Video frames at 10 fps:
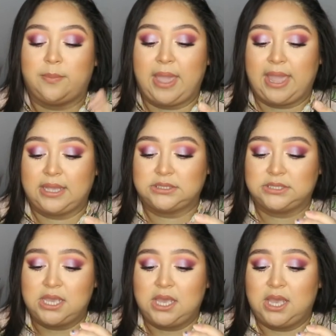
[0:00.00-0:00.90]
and
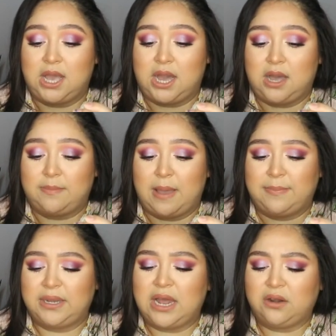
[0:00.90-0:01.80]
I've
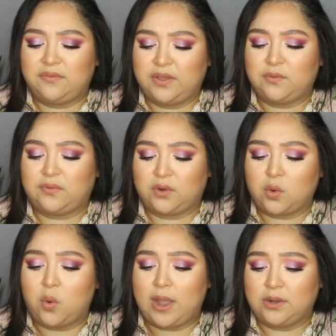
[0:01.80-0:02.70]
been out of it for
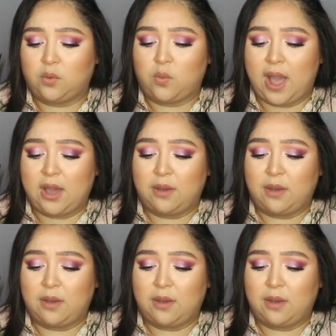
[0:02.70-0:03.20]
quite a while.